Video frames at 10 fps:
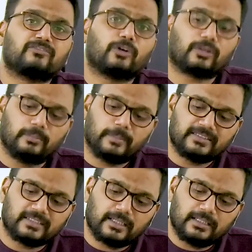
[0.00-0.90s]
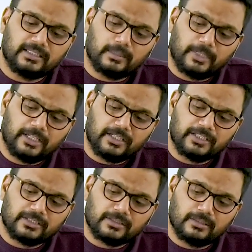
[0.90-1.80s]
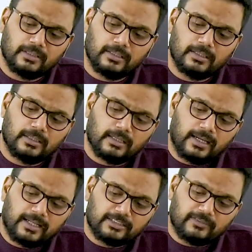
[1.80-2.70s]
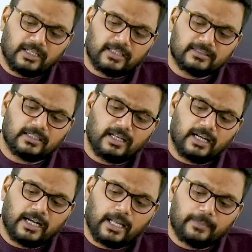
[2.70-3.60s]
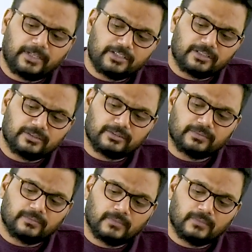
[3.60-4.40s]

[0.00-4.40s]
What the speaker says: for basically the mitigation as well as the adaptations